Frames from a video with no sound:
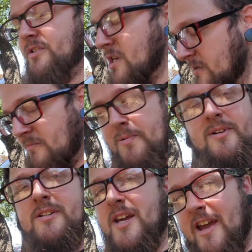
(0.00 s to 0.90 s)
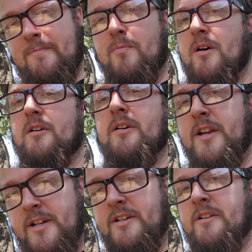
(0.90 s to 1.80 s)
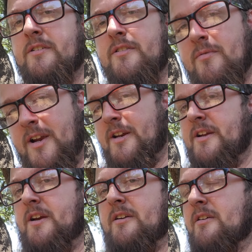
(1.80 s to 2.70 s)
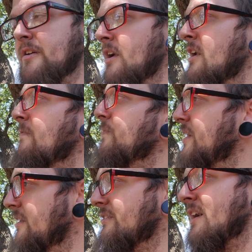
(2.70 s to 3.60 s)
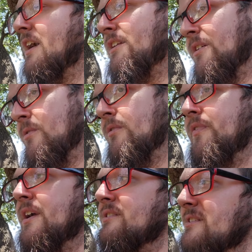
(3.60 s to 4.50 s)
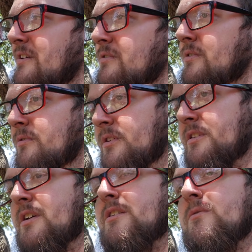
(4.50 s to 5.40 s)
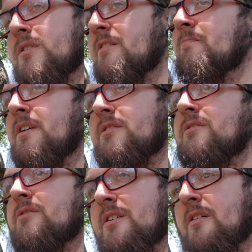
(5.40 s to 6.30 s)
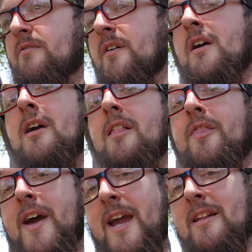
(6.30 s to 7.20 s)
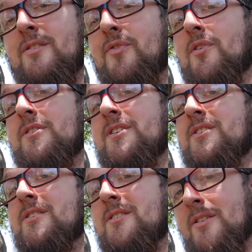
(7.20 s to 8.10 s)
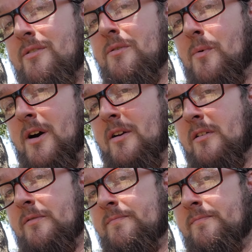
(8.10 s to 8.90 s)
Don't put tap water in your radiator. Yes, I know they sell coolant that you can mix yourself. That is for distilled water.